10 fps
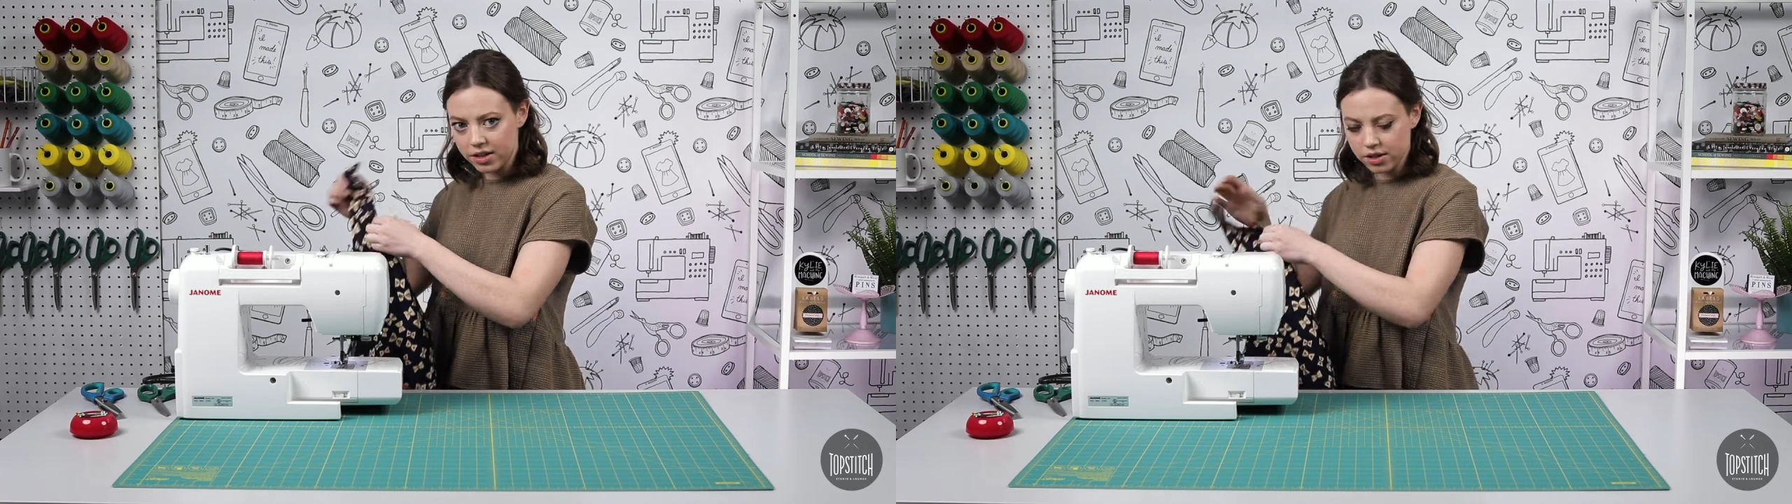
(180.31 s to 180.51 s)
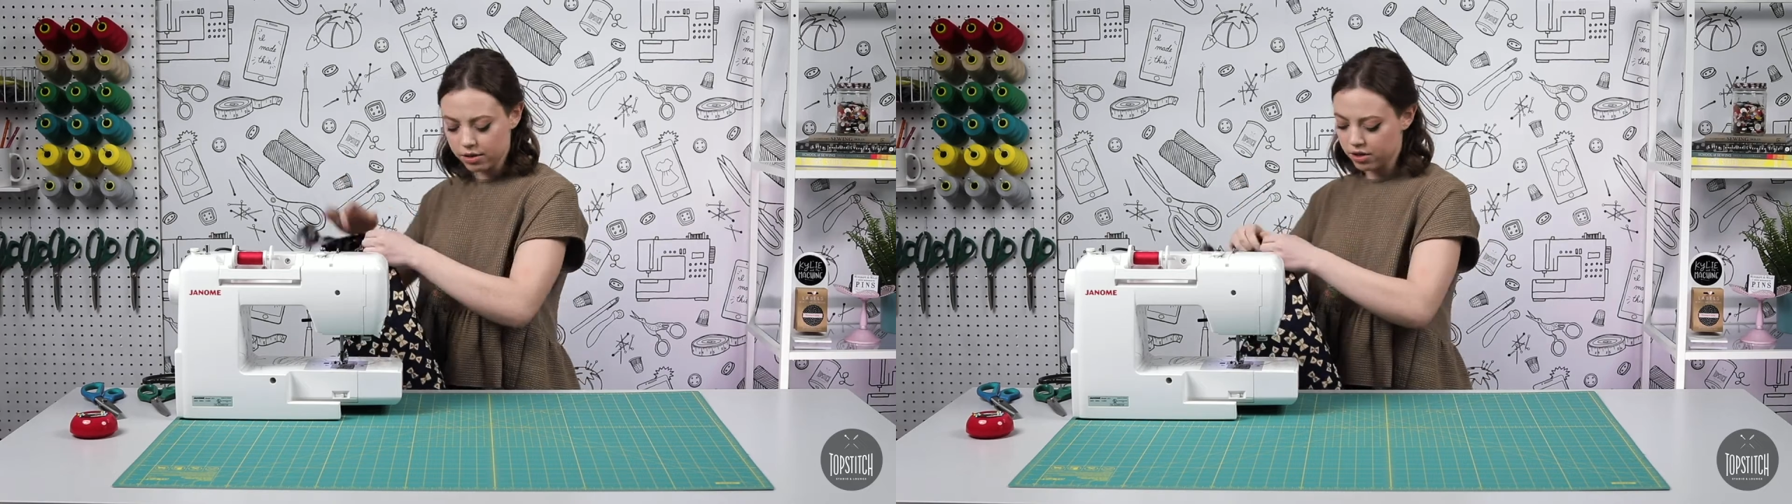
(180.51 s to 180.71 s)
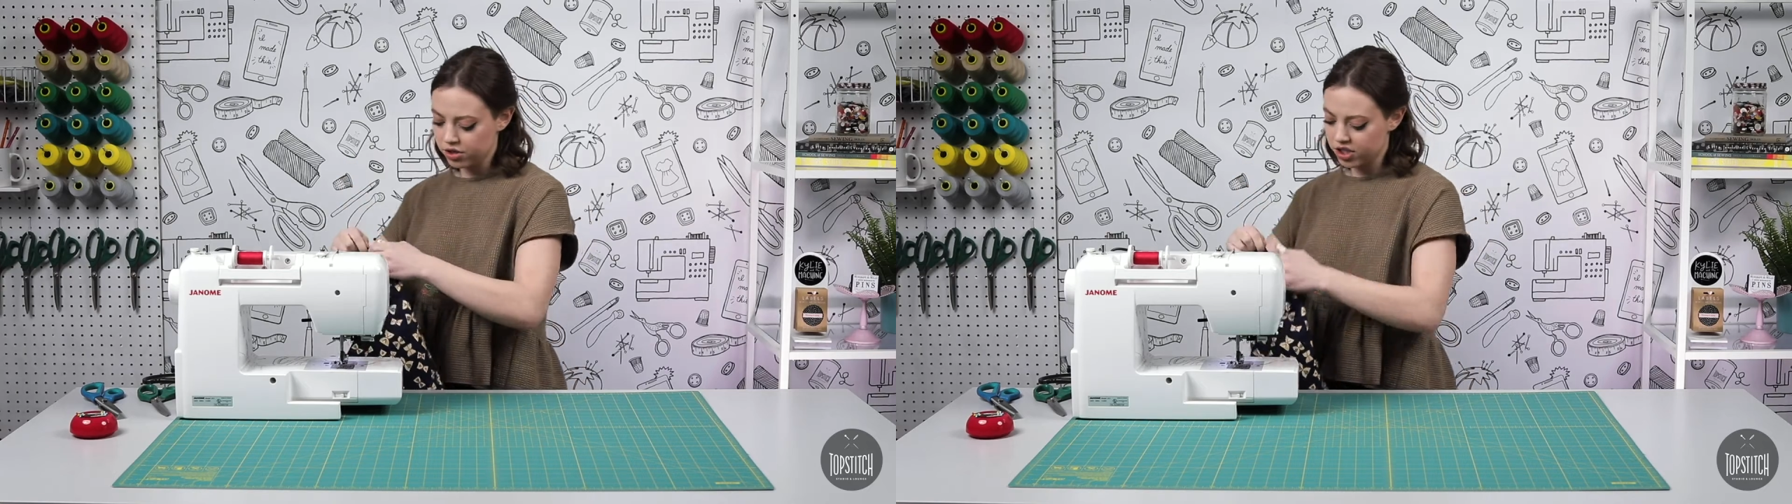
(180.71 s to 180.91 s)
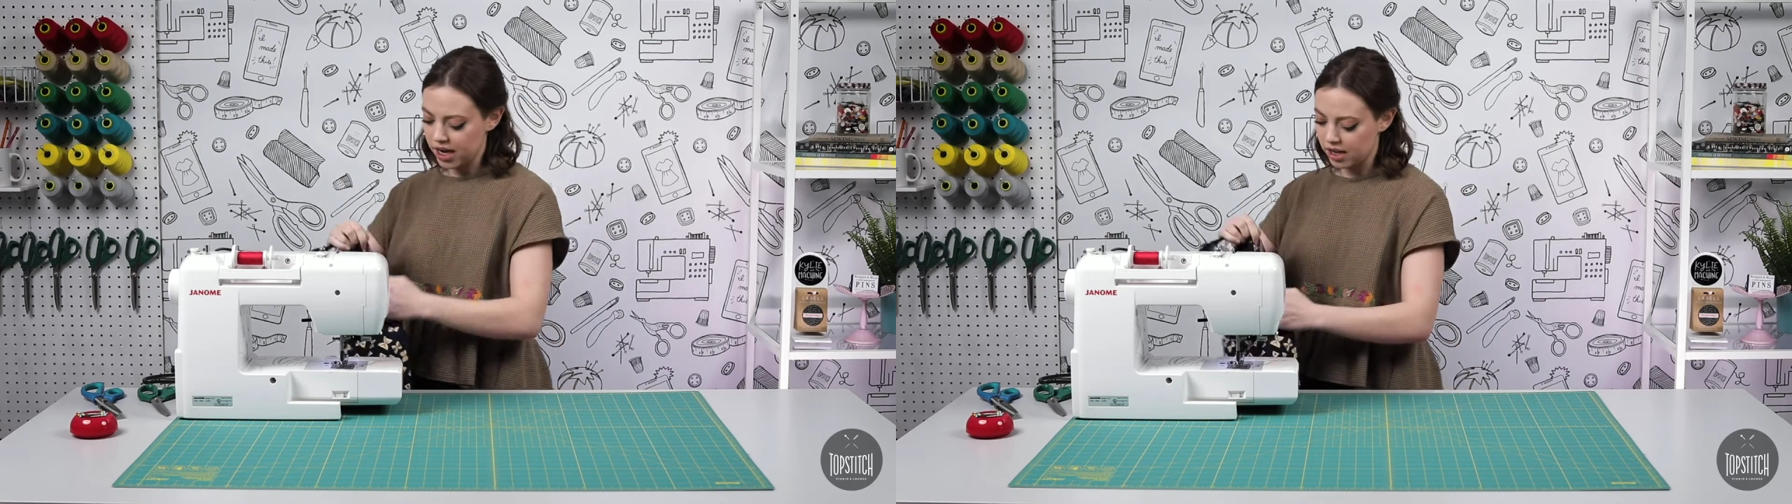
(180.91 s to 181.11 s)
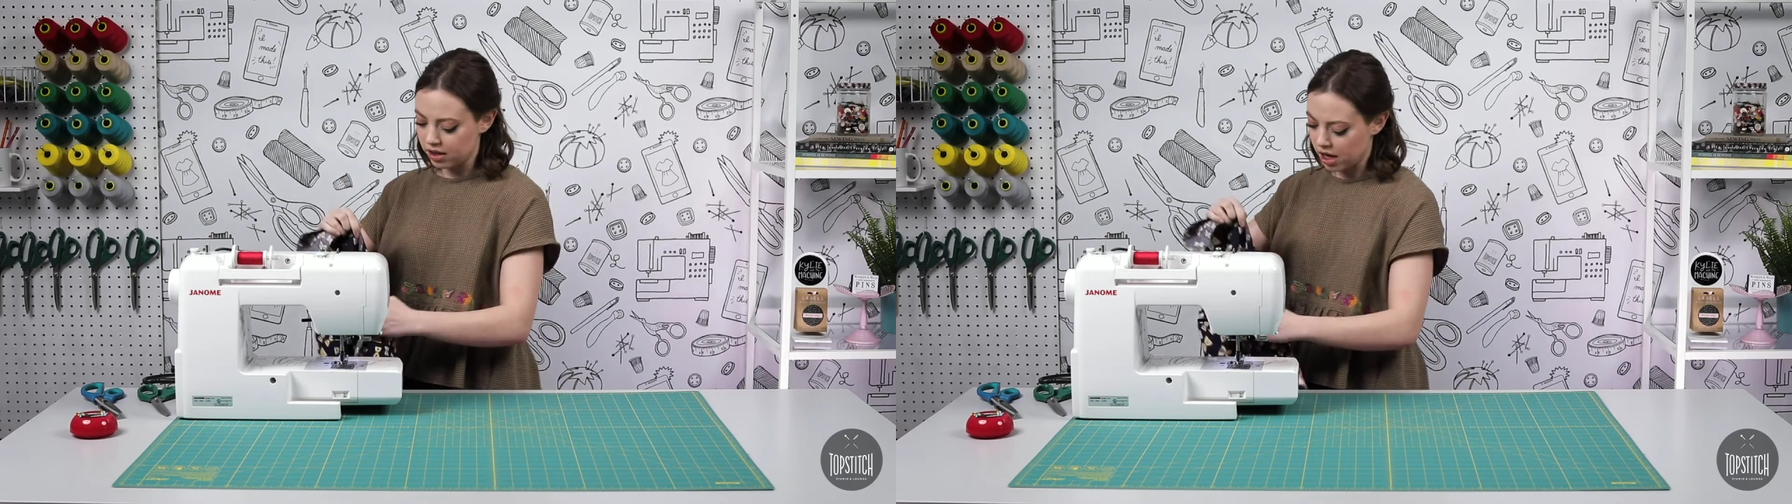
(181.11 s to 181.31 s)
to do your
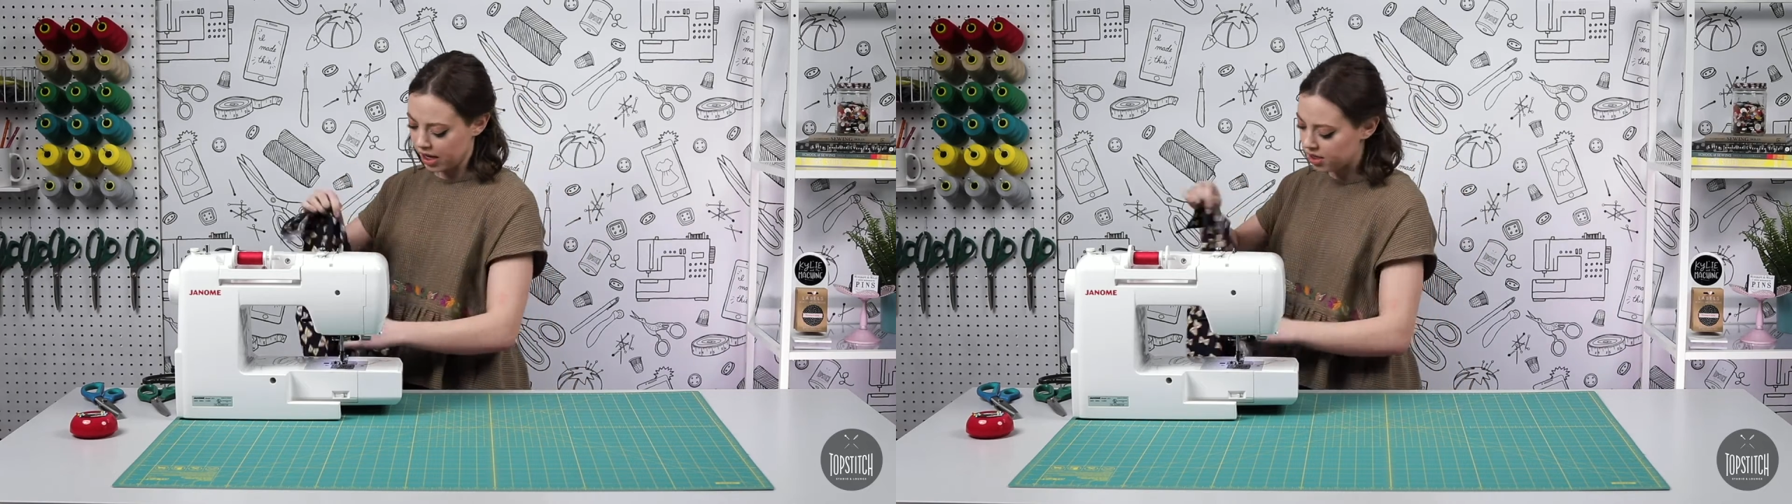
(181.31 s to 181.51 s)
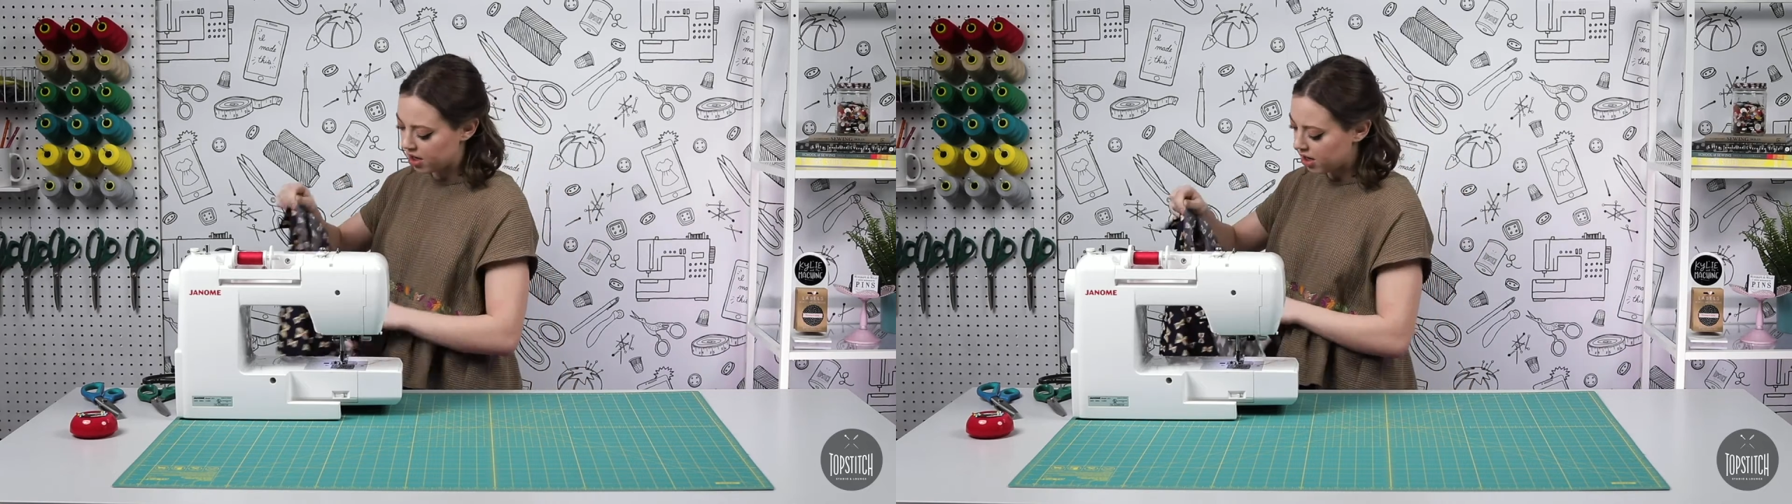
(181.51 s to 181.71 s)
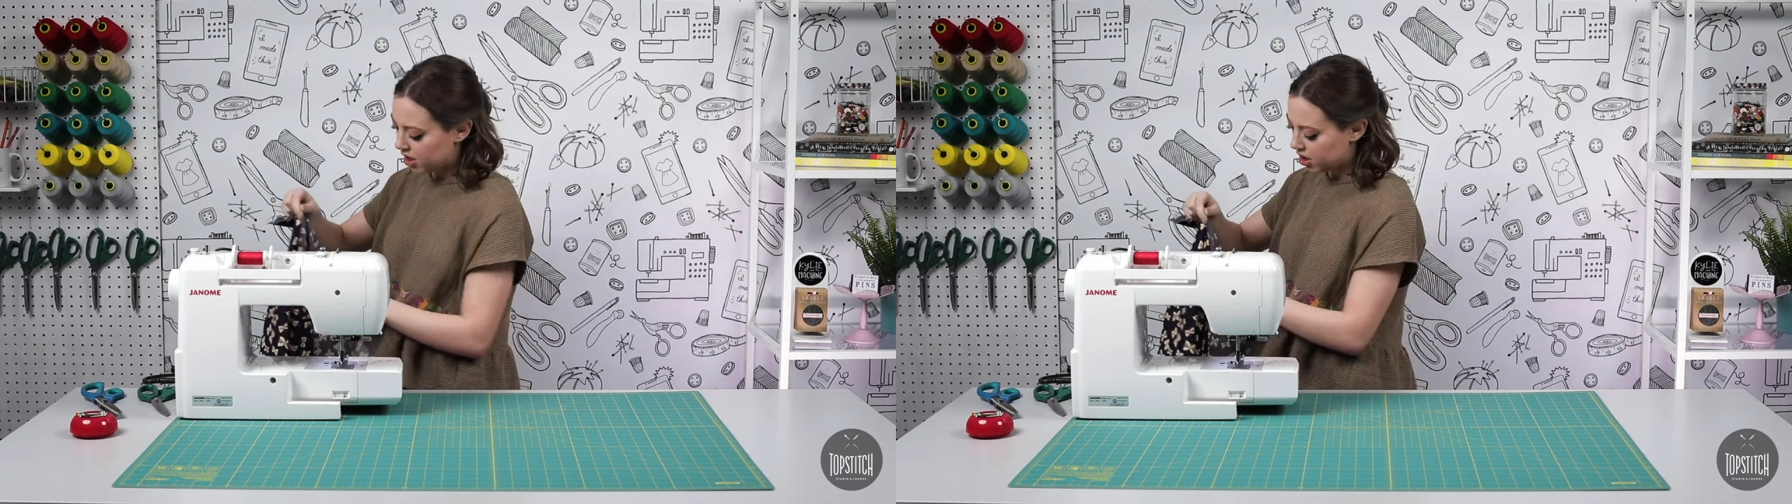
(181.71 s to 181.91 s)
second line,